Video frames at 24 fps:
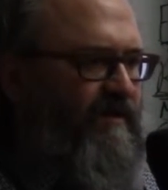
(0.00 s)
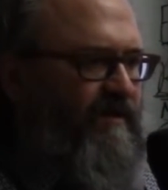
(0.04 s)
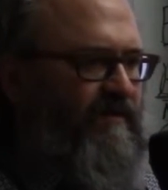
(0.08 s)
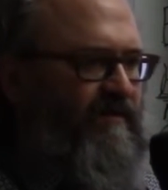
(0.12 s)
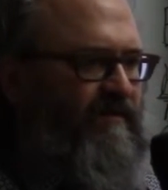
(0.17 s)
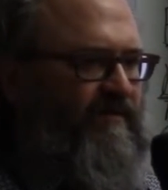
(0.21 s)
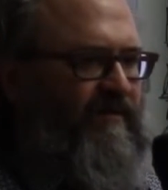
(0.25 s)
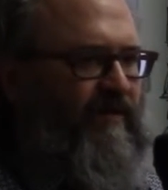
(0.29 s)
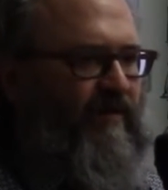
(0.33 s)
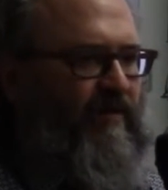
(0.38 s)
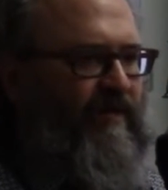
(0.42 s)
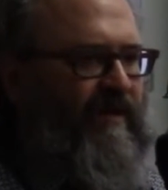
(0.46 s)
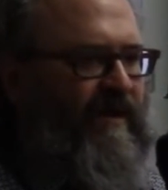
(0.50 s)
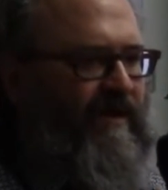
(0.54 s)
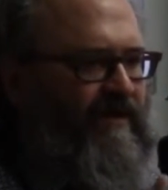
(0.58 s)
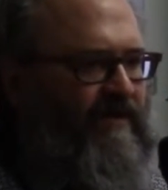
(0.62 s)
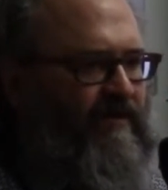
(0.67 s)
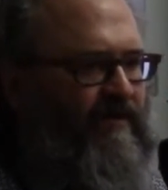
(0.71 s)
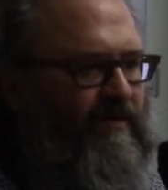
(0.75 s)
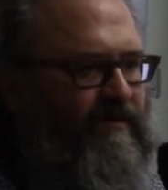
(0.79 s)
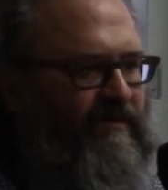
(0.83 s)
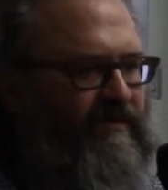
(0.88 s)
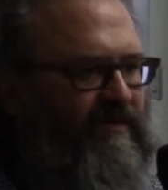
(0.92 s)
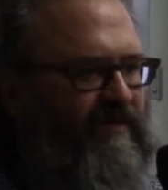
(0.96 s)
And so when I
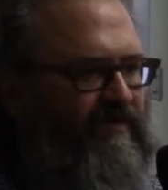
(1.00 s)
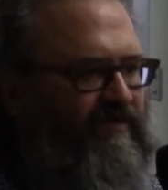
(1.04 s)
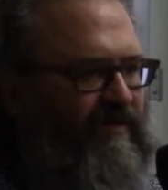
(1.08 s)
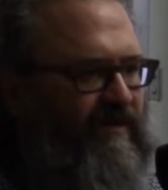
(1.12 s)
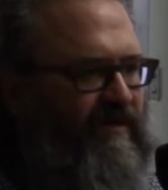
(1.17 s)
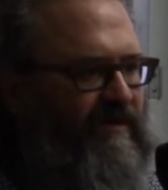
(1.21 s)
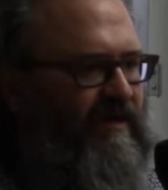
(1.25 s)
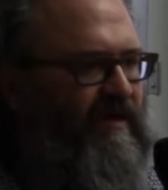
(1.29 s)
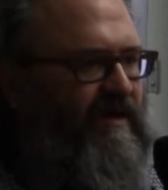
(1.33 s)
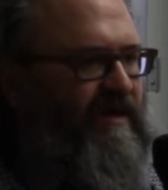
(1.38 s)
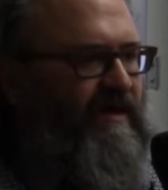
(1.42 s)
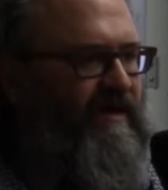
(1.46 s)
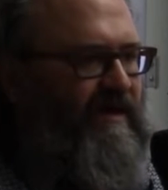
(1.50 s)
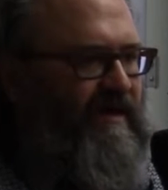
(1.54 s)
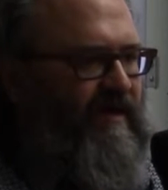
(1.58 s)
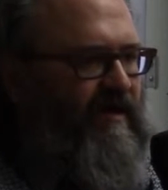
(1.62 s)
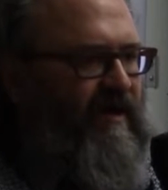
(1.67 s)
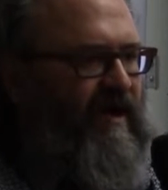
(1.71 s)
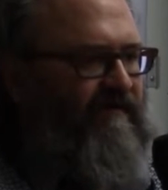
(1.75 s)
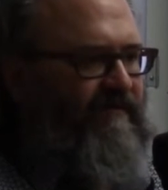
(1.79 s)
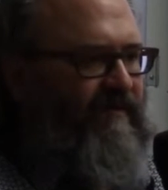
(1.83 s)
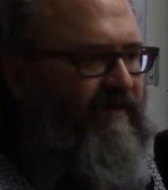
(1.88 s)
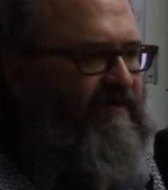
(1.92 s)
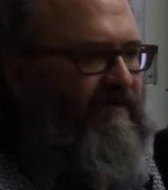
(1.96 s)
do a dish, it
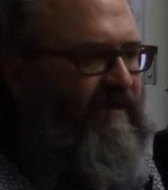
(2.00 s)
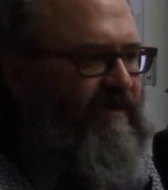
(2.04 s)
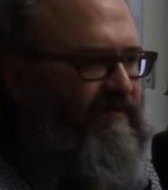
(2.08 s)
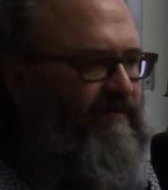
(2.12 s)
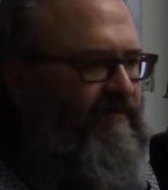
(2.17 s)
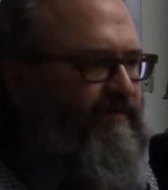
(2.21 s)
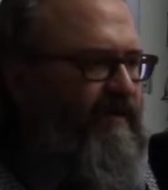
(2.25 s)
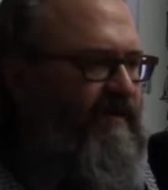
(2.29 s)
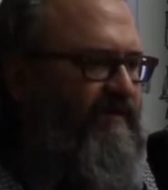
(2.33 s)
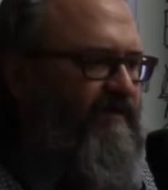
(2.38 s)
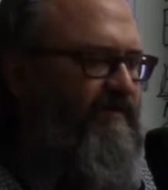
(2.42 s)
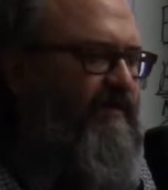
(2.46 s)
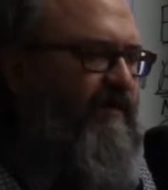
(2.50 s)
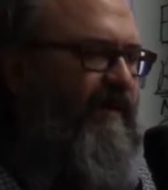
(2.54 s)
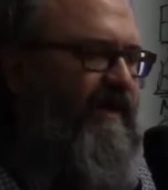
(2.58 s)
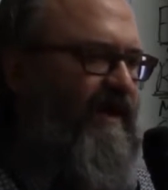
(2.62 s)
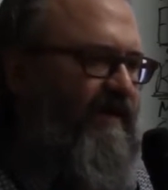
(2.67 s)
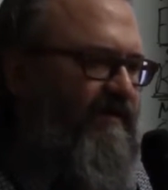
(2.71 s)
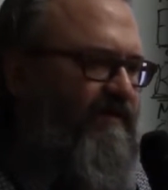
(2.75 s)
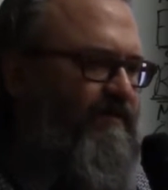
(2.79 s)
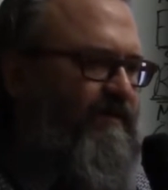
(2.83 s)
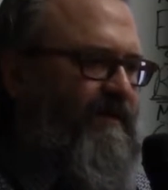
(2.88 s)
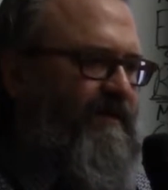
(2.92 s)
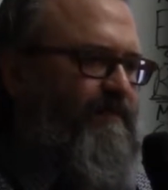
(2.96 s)
often takes months. So I
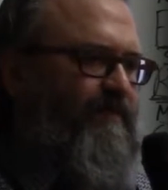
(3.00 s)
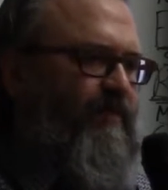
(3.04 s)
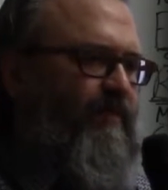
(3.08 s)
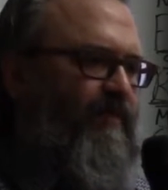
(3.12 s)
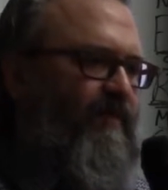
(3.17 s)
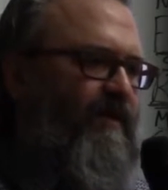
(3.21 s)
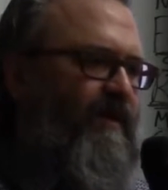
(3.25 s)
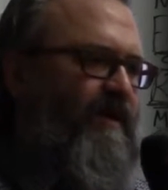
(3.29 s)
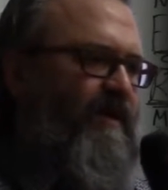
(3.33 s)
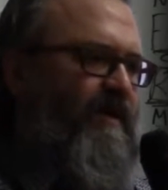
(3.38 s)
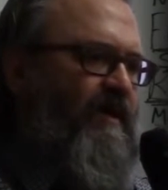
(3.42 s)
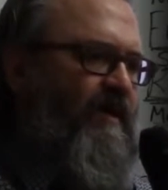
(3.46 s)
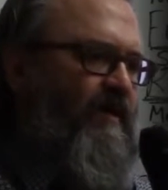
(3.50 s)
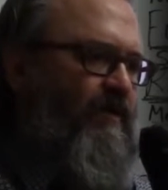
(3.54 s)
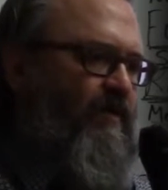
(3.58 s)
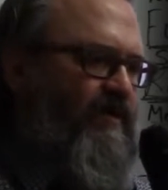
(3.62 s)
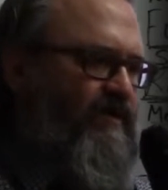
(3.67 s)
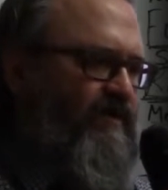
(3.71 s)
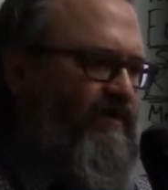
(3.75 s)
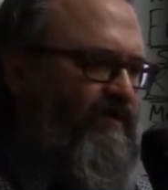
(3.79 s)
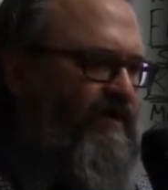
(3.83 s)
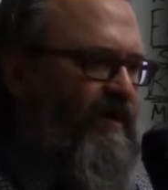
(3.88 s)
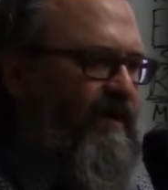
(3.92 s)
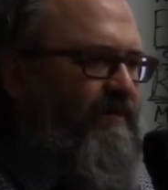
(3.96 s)
ask people,
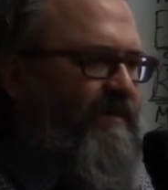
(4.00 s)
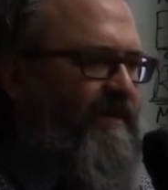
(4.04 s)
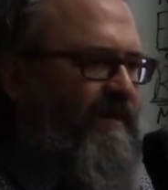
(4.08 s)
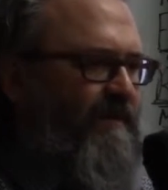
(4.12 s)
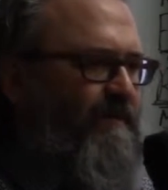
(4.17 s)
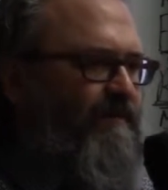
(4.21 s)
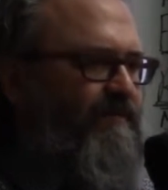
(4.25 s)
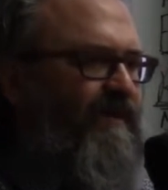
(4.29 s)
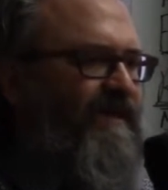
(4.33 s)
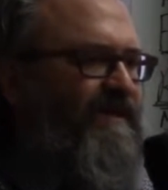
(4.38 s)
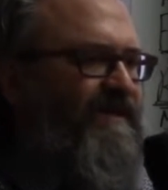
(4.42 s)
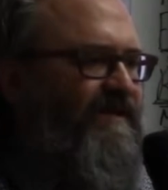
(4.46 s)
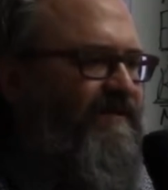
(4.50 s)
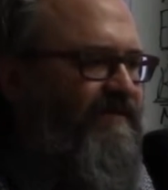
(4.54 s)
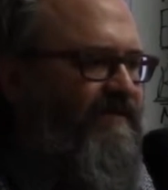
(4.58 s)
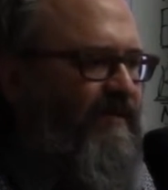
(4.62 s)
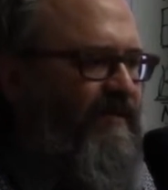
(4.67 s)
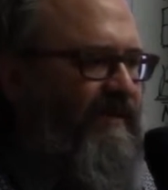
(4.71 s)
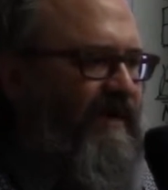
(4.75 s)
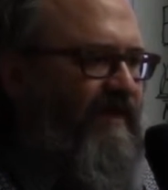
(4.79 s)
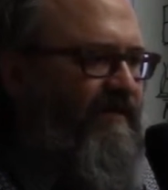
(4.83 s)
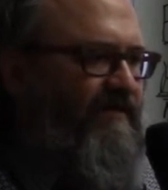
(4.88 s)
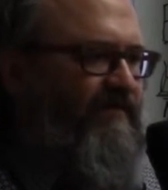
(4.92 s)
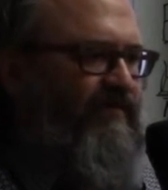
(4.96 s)
when you come in, please
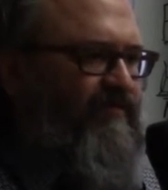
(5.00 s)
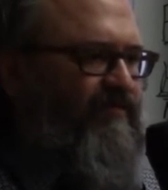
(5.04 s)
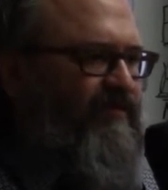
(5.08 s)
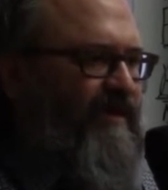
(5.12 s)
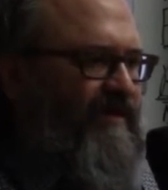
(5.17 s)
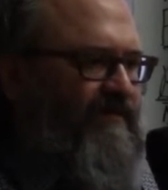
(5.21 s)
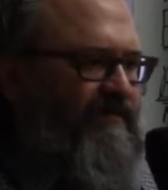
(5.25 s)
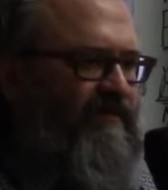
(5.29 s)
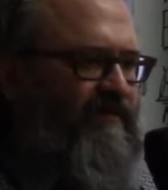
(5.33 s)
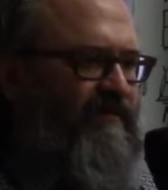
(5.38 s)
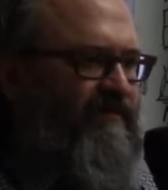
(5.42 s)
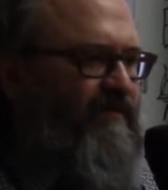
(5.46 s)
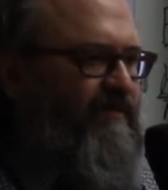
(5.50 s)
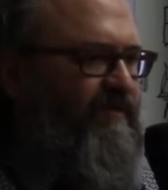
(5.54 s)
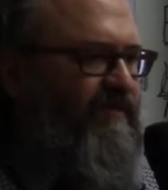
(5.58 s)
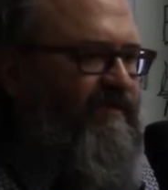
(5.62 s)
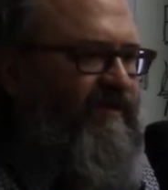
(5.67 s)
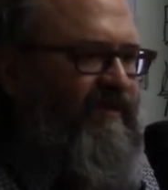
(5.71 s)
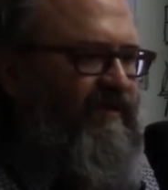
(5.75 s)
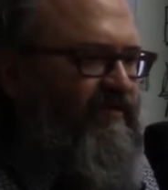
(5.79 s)
don't ask for changes to the